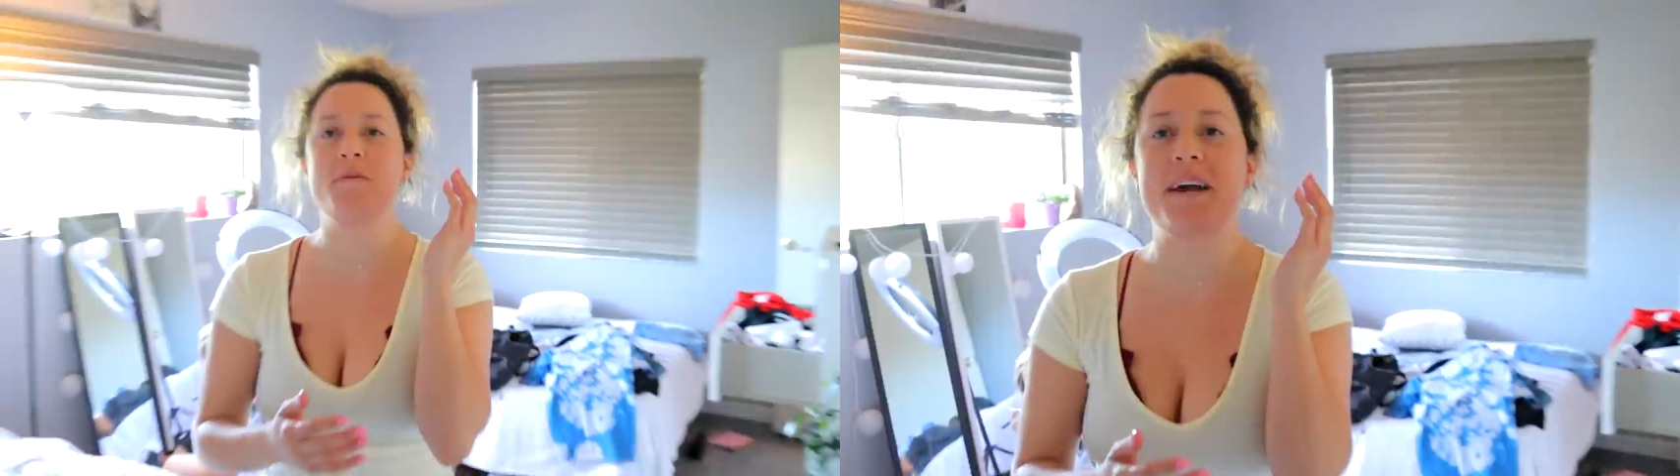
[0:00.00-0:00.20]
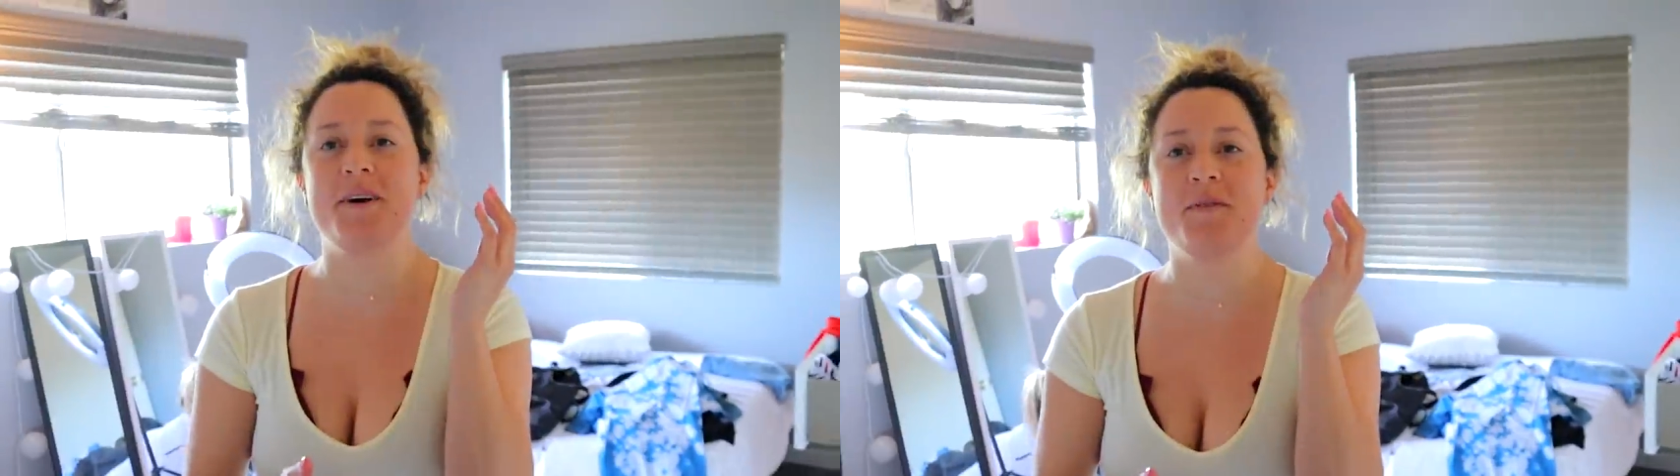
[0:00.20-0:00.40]

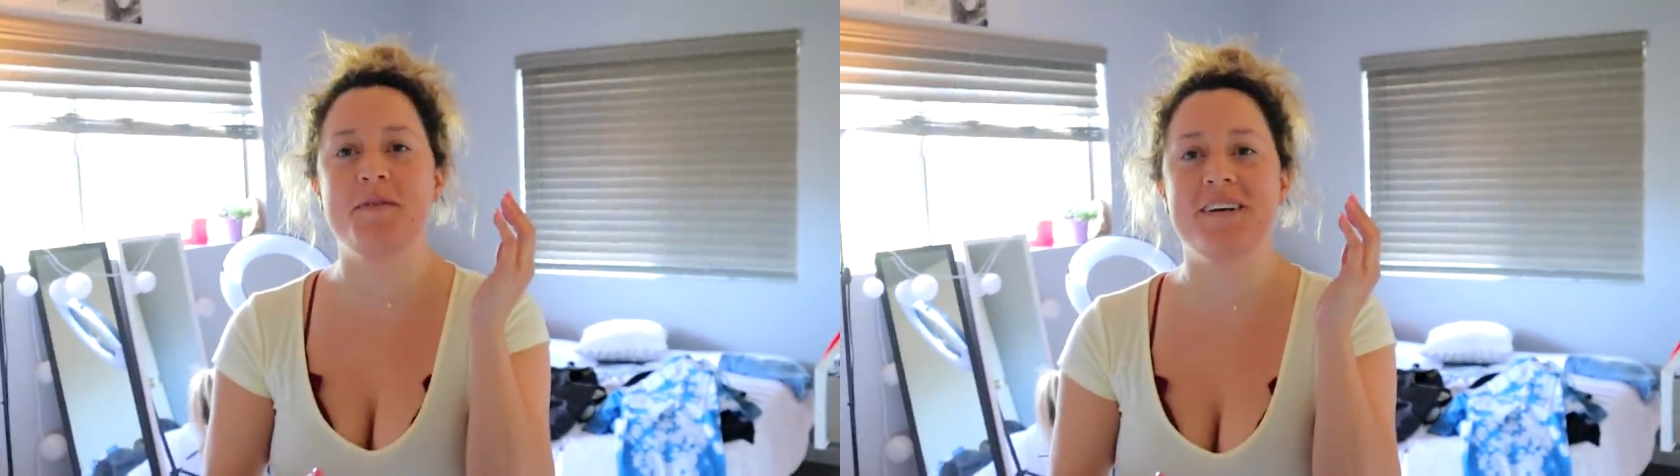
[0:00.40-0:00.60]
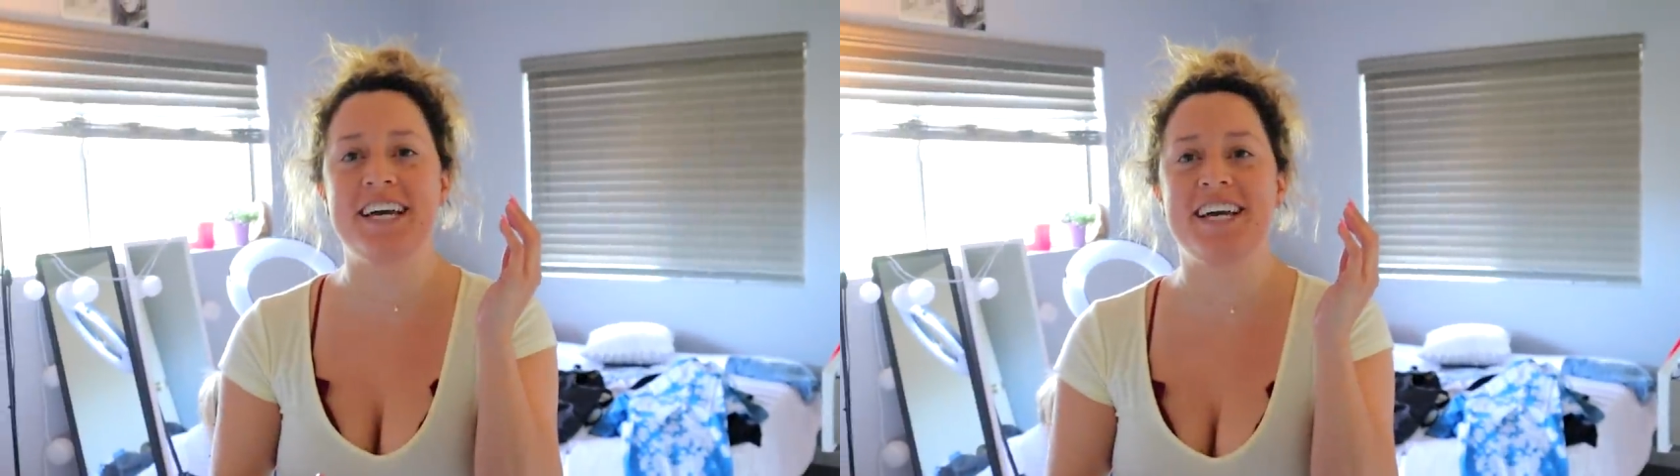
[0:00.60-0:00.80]
wearing a
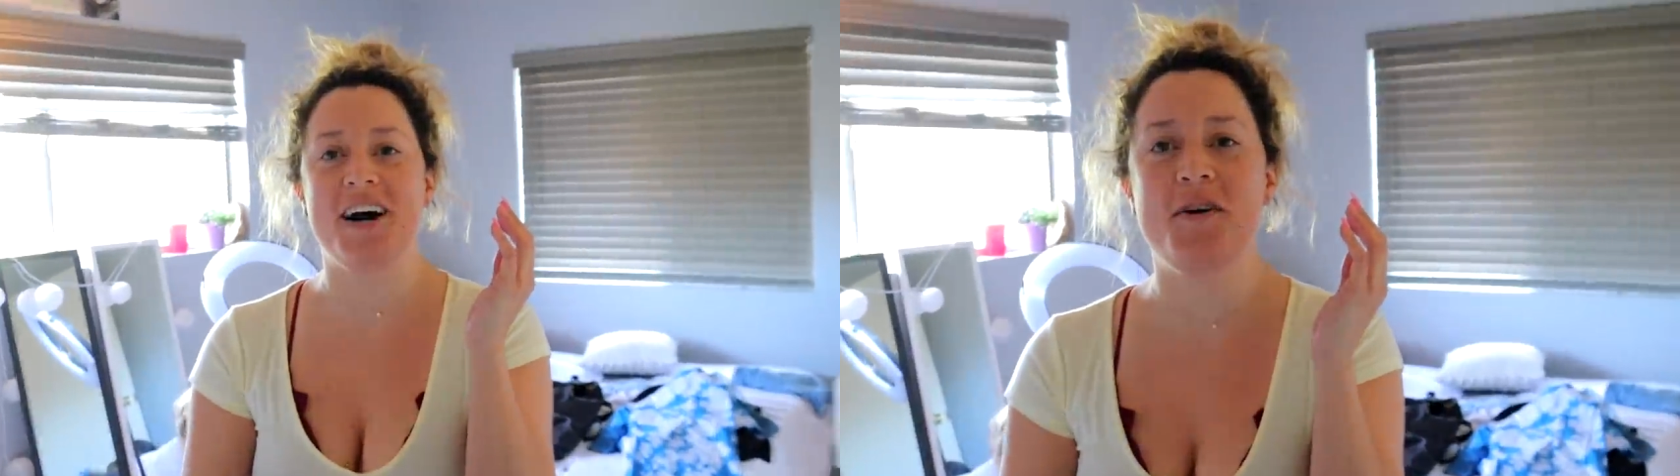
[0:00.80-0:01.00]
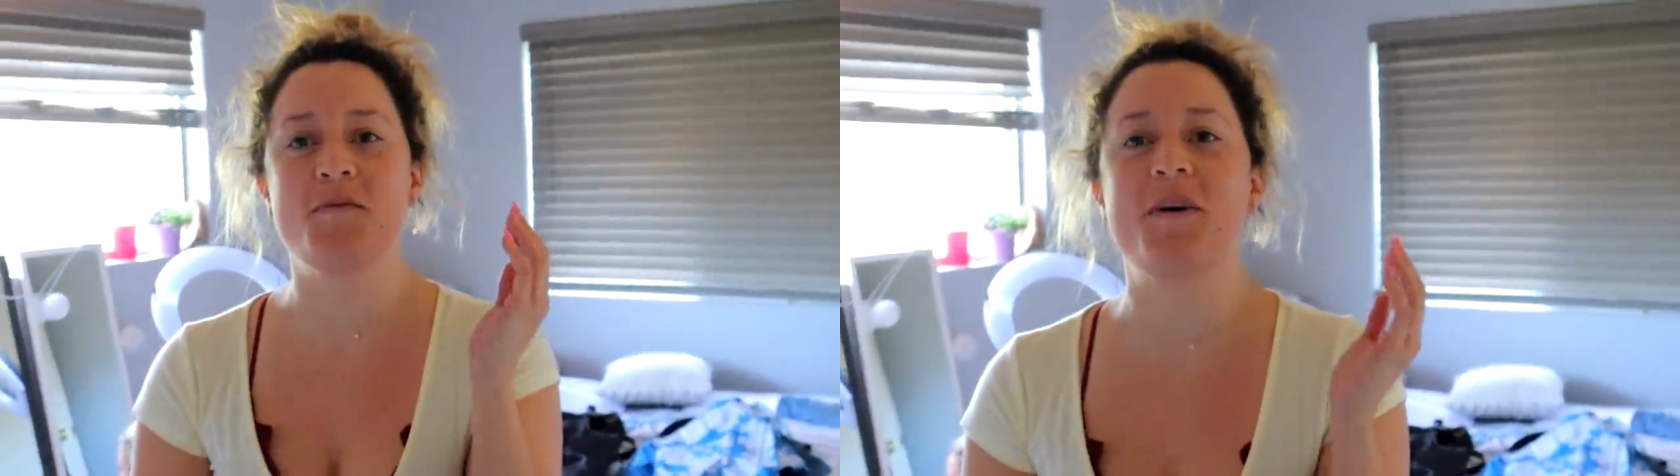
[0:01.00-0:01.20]
like
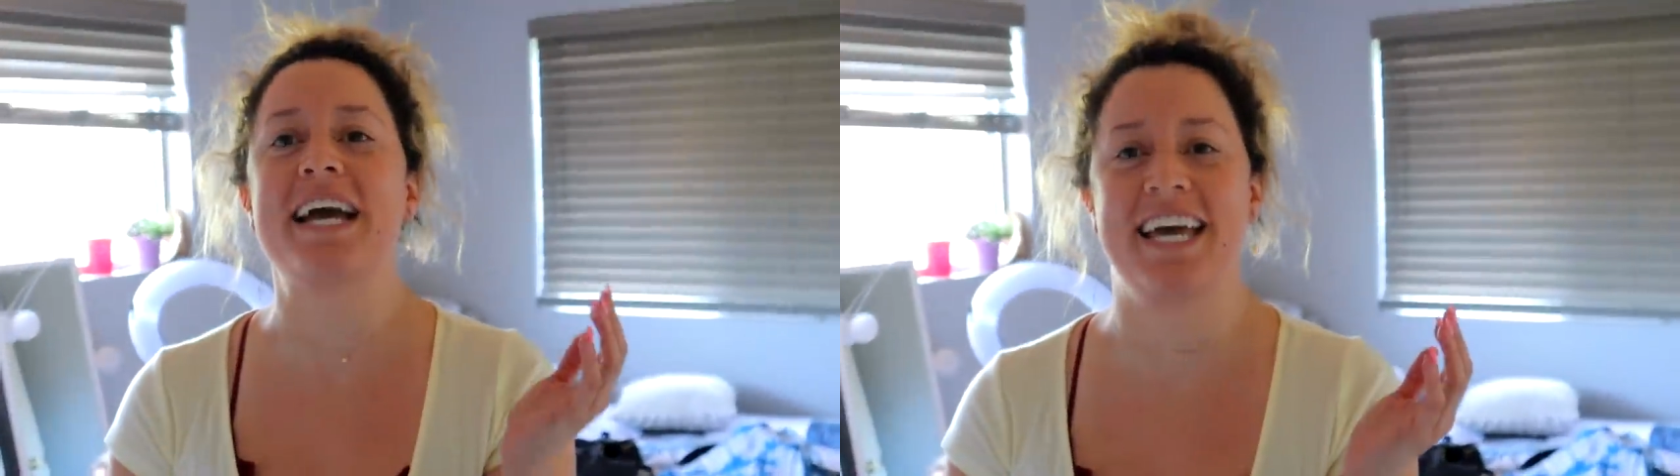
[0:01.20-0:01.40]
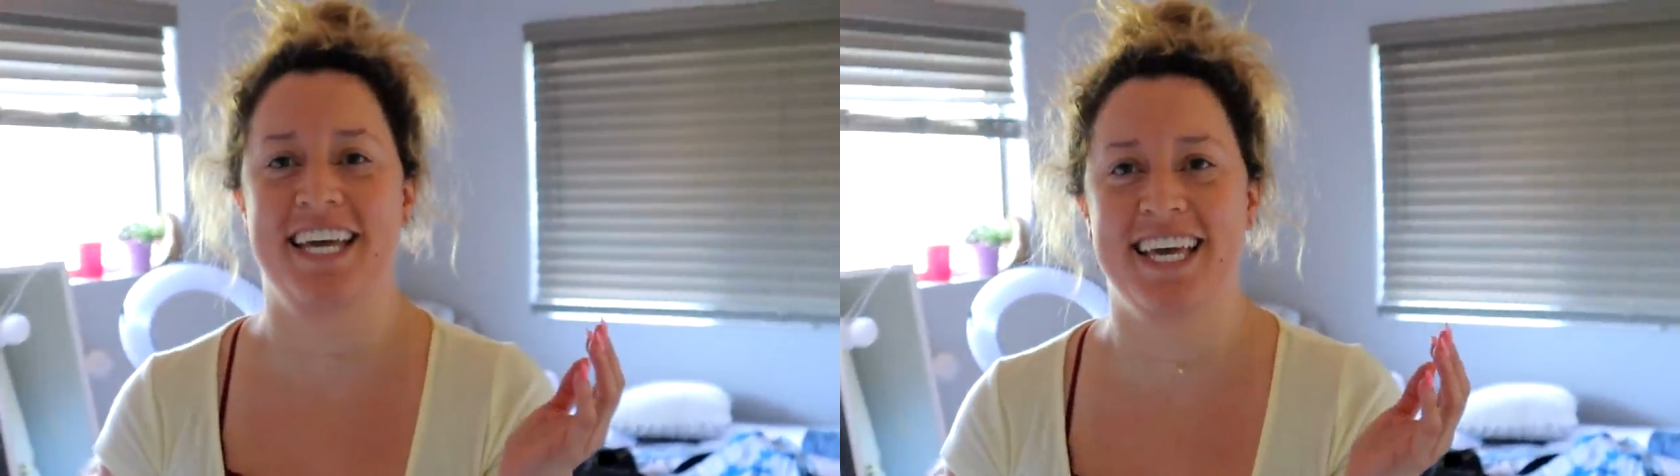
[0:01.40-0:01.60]
a, a
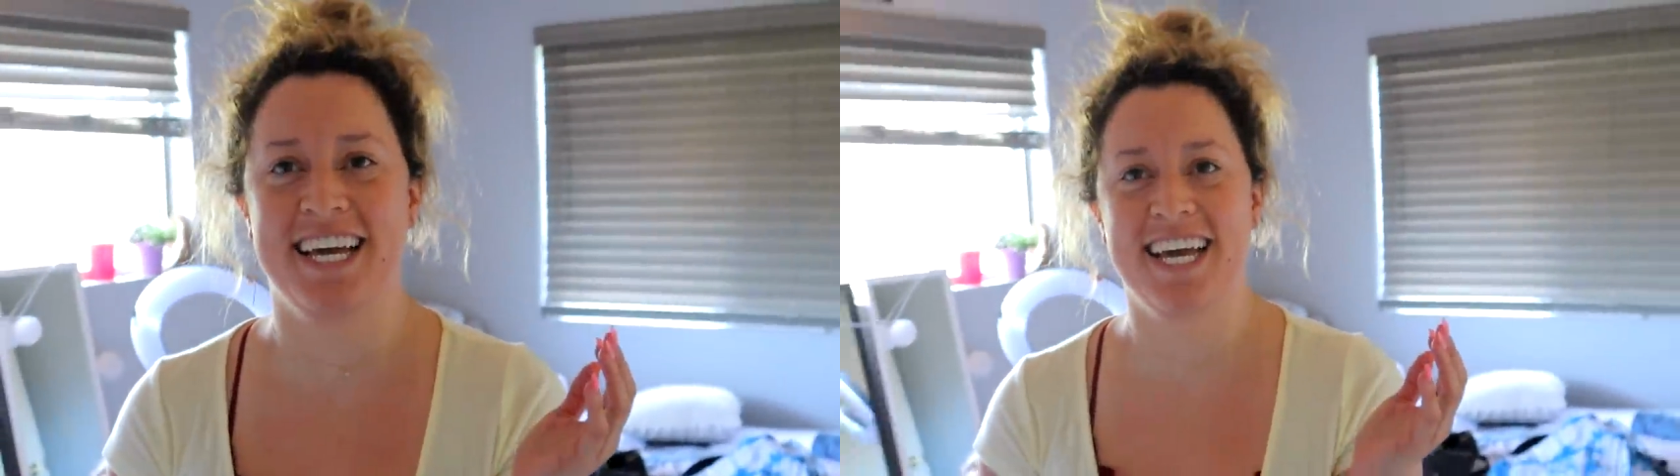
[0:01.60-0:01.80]
wig.